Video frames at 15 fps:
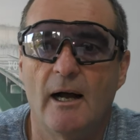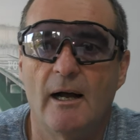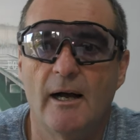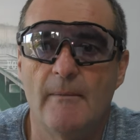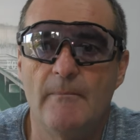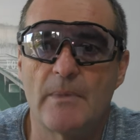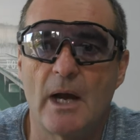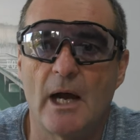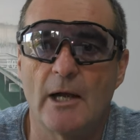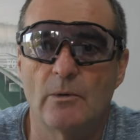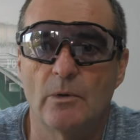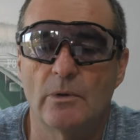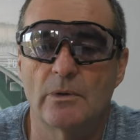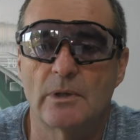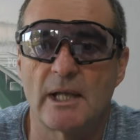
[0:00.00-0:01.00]
I
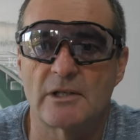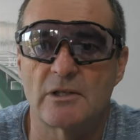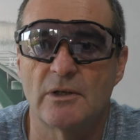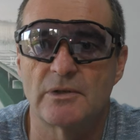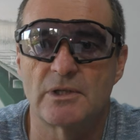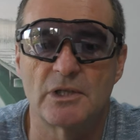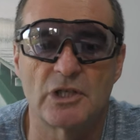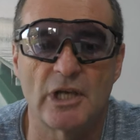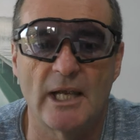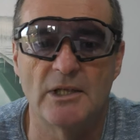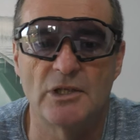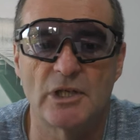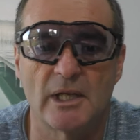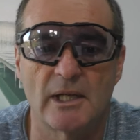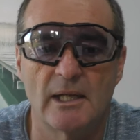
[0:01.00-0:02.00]
will get on to
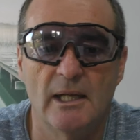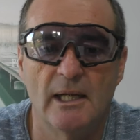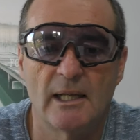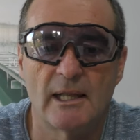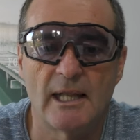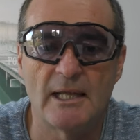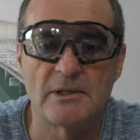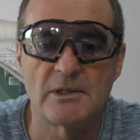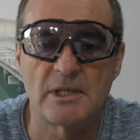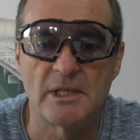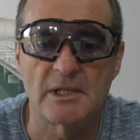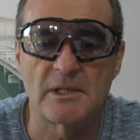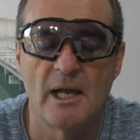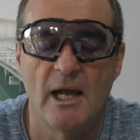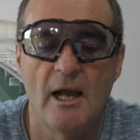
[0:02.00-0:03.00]
changing
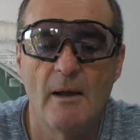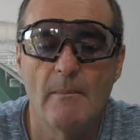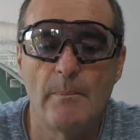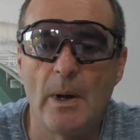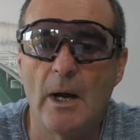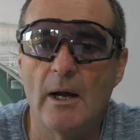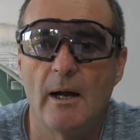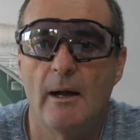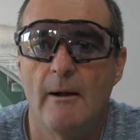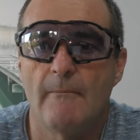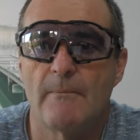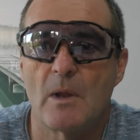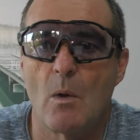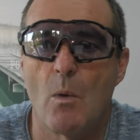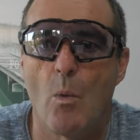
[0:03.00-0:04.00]
lenses. But
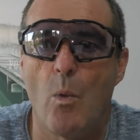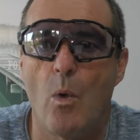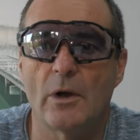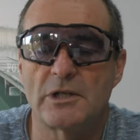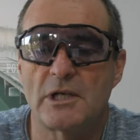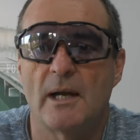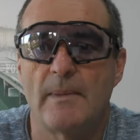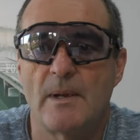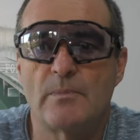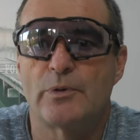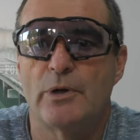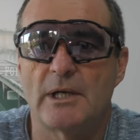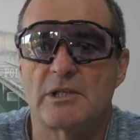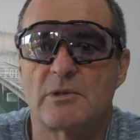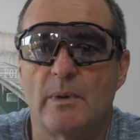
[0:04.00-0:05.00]
what I'm
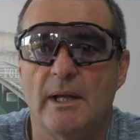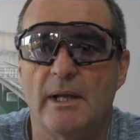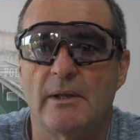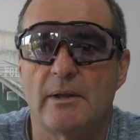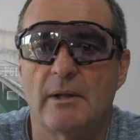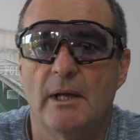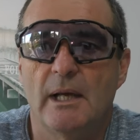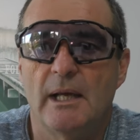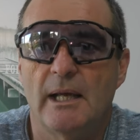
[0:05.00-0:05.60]
impressed with